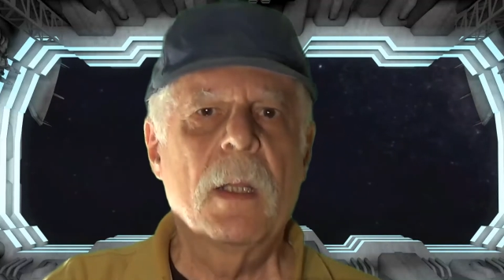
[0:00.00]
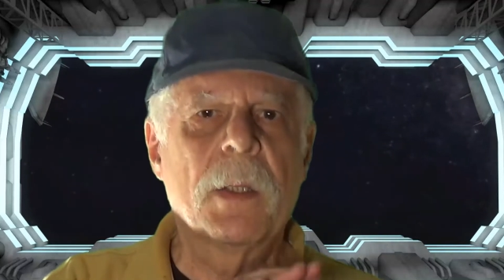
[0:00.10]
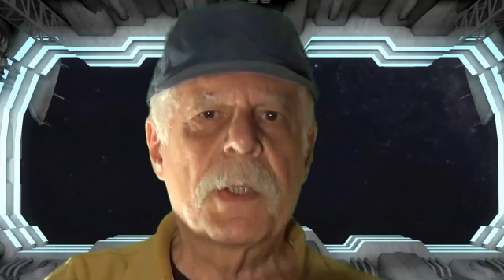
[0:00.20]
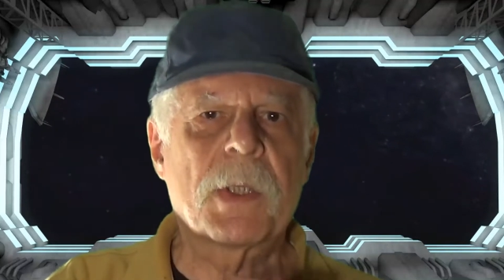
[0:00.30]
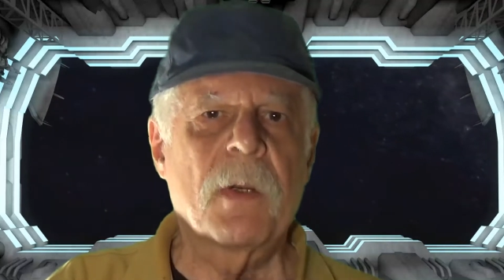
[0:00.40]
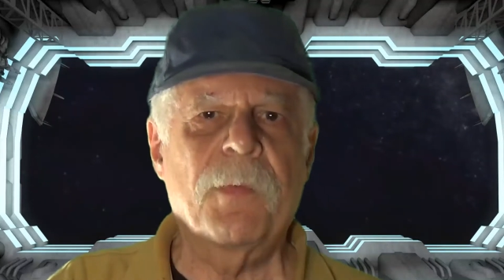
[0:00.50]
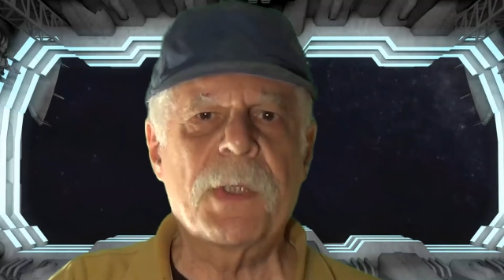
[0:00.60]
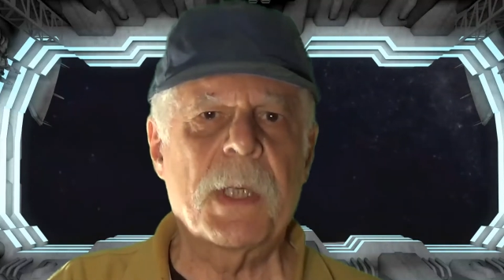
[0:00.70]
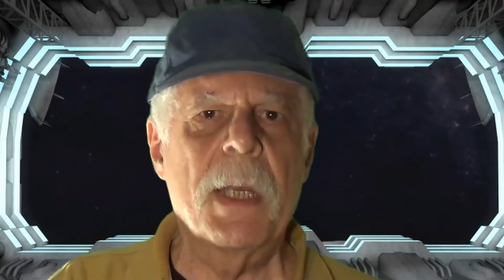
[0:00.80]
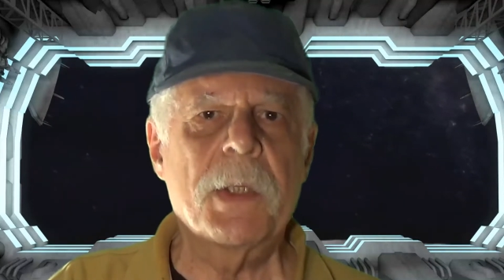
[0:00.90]
The
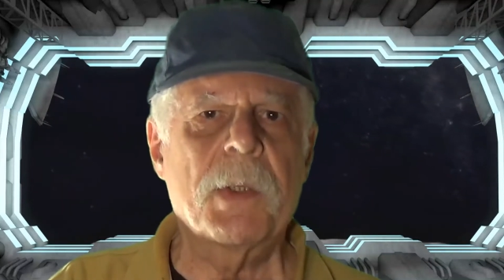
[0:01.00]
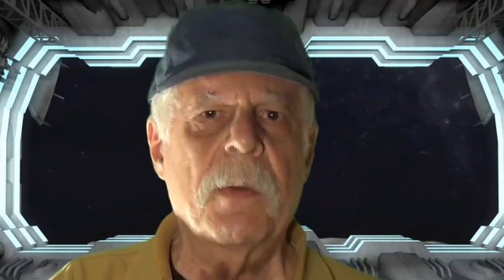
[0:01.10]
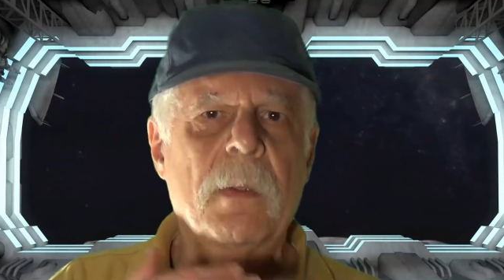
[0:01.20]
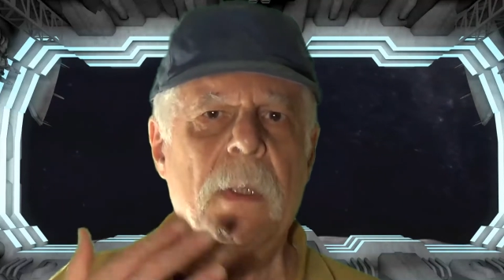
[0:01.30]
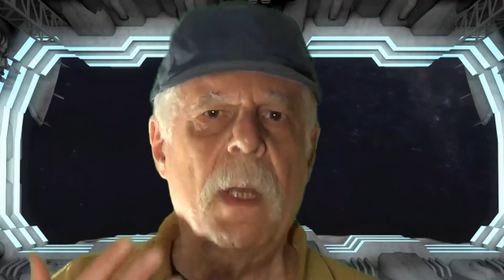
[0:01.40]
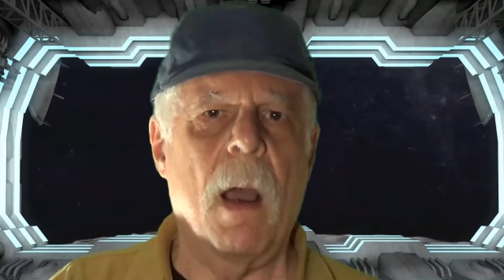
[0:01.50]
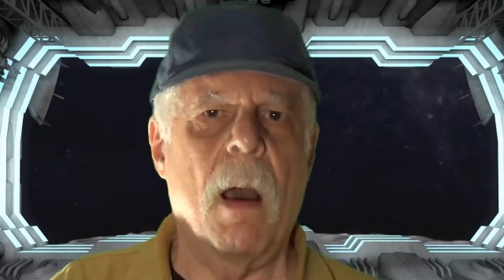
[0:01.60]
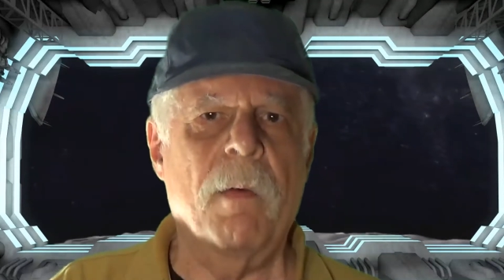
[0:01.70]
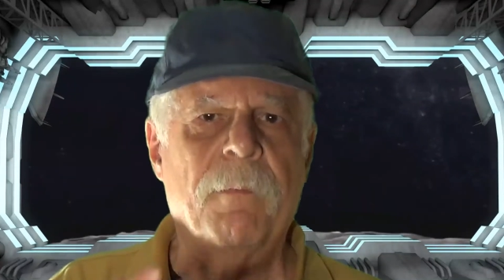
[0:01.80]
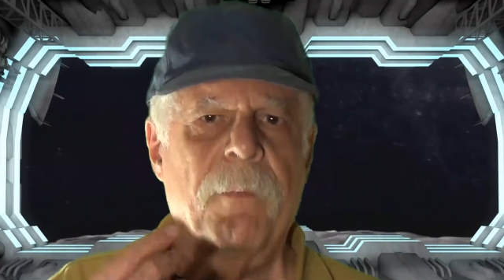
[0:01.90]
surface tension
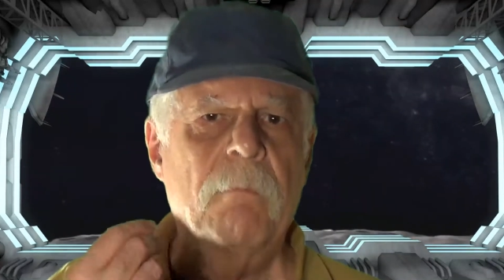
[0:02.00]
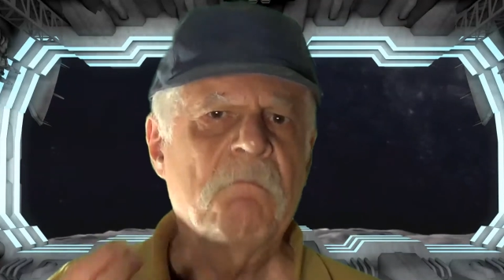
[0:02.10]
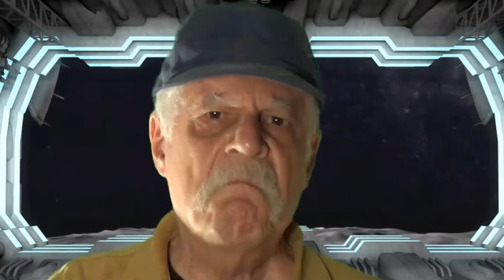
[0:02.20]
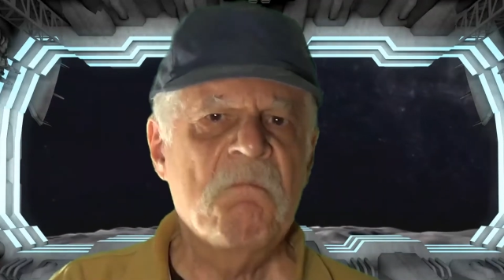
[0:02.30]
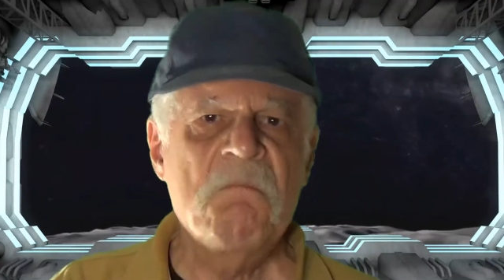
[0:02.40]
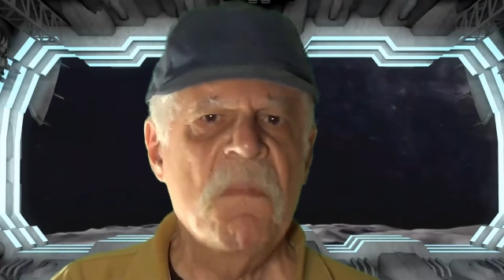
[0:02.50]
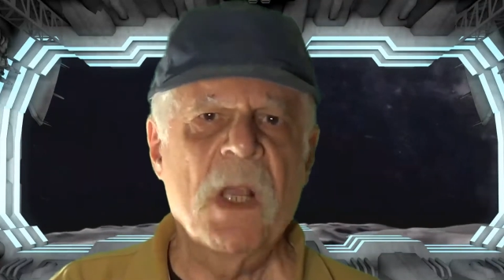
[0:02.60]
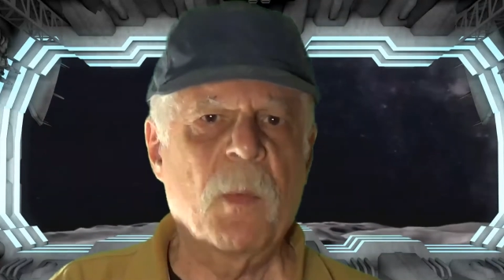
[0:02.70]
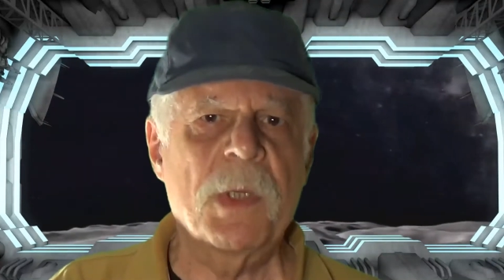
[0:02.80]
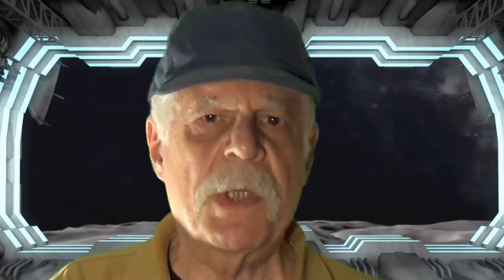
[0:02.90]
of
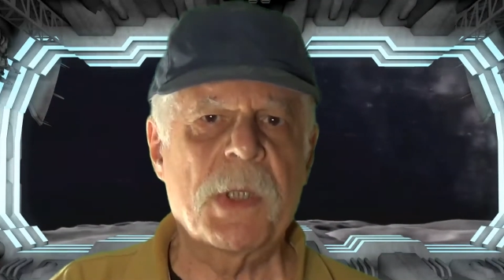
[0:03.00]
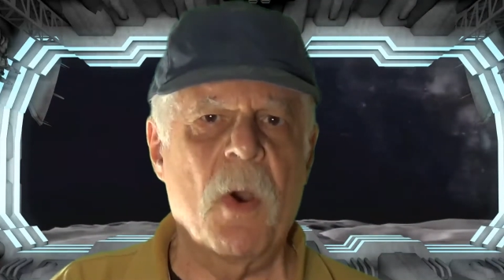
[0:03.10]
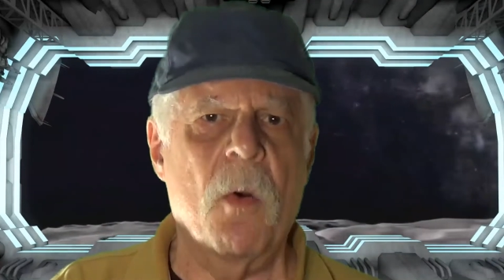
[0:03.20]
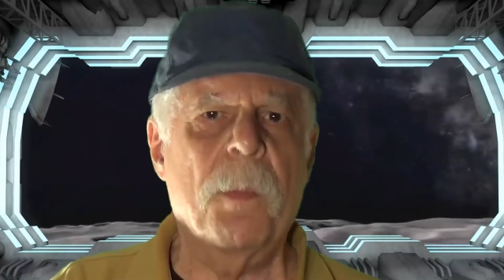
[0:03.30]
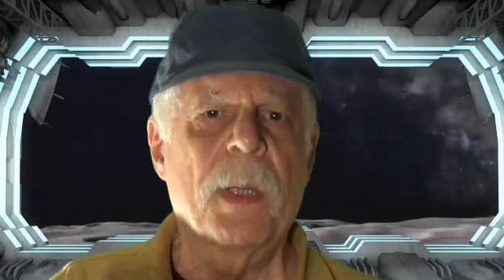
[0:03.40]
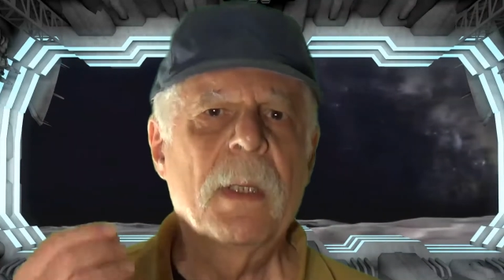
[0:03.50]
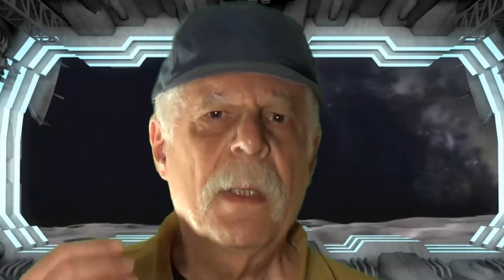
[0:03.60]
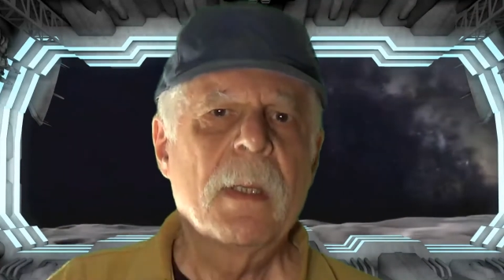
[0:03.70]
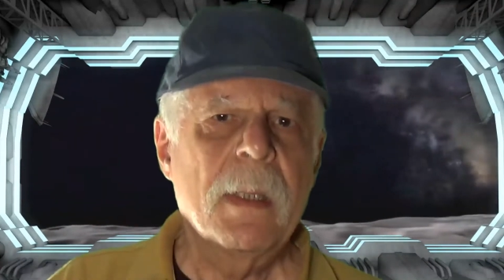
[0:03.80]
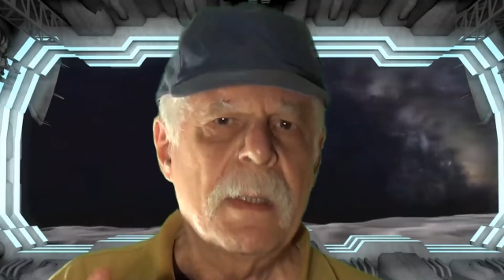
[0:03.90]
liquid soap
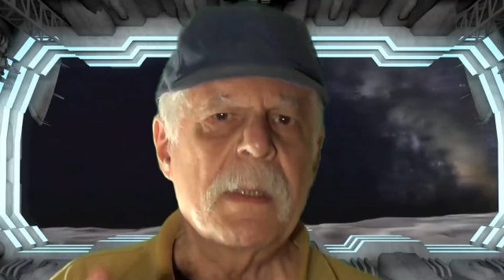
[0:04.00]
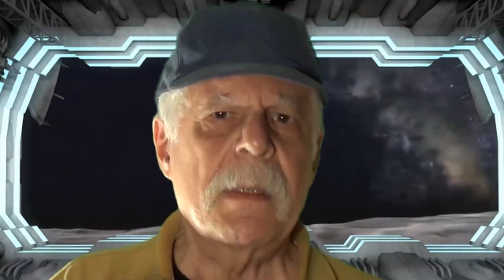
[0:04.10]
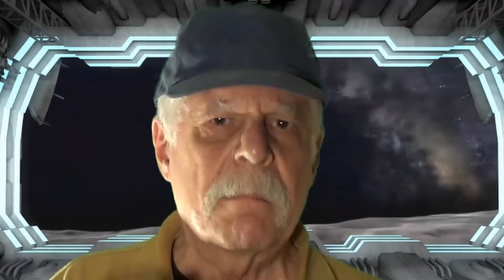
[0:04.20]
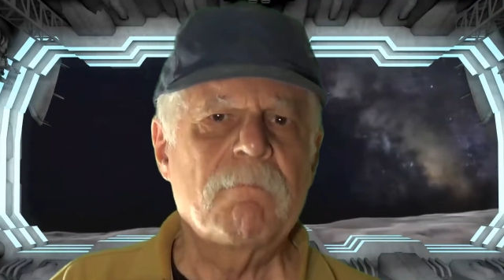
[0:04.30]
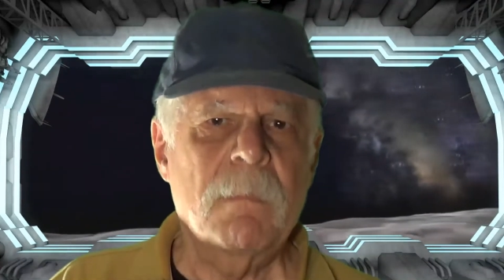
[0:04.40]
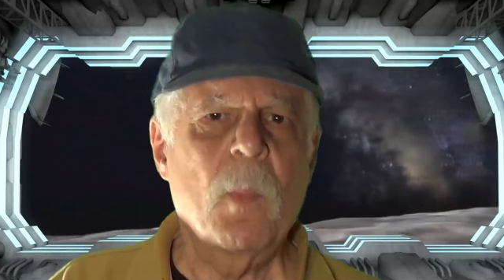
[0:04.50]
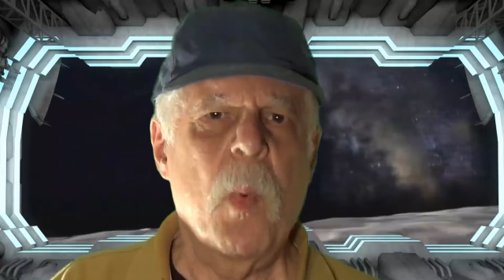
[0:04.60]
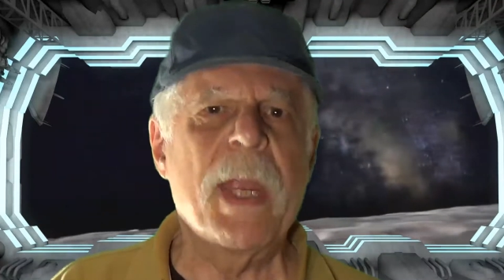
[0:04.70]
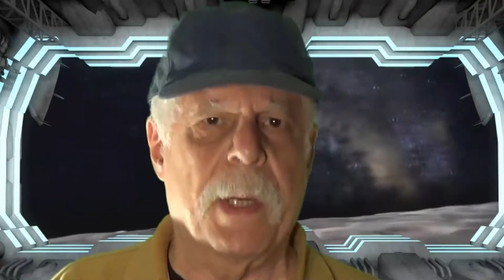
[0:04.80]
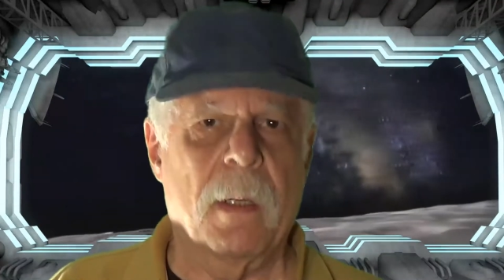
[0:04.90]
is
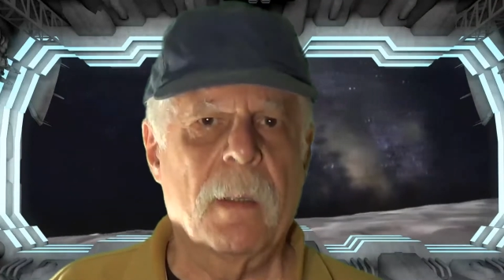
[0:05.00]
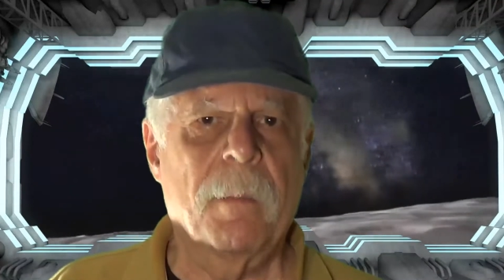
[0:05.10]
weaker.